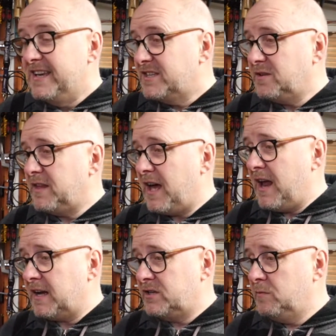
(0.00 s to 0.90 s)
So that
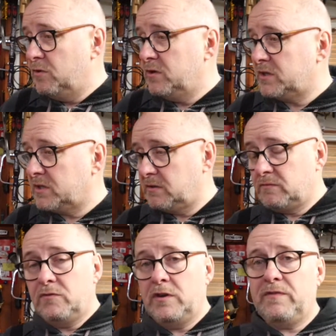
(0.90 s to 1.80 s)
actually works
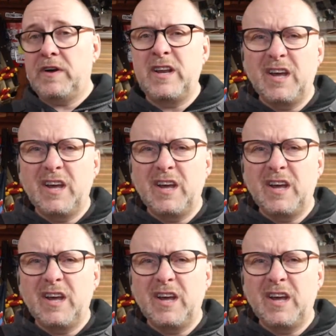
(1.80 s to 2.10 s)
really fine,